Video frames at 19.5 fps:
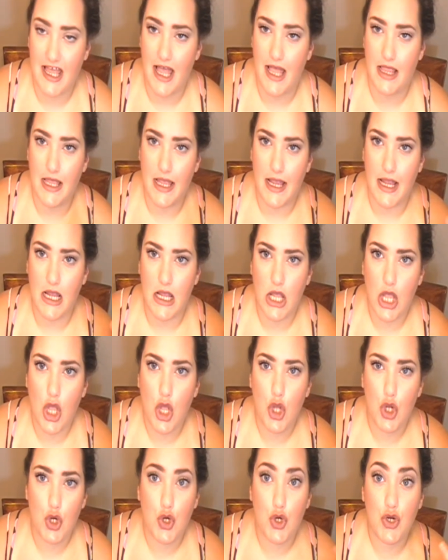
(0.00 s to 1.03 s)
that like
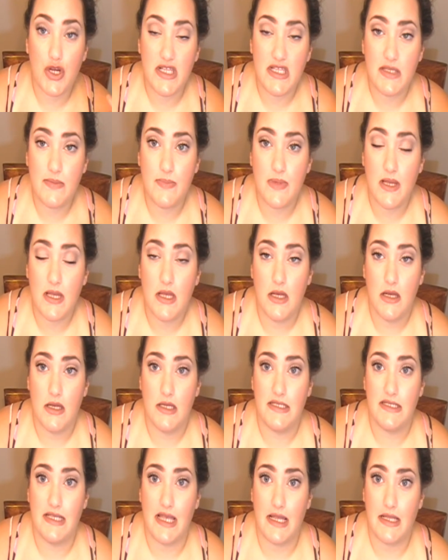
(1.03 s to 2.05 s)
crisp
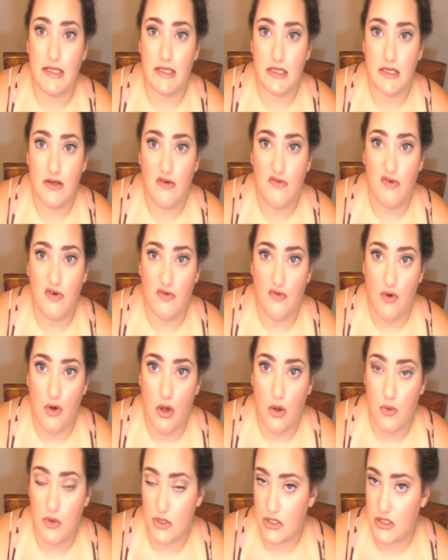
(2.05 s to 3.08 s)
scent for
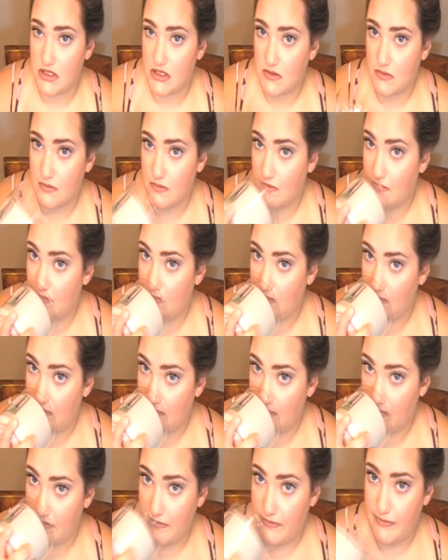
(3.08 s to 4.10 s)
fall, which is
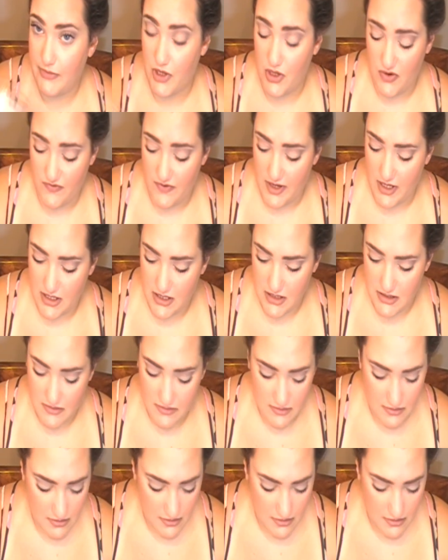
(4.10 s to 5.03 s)
perfect.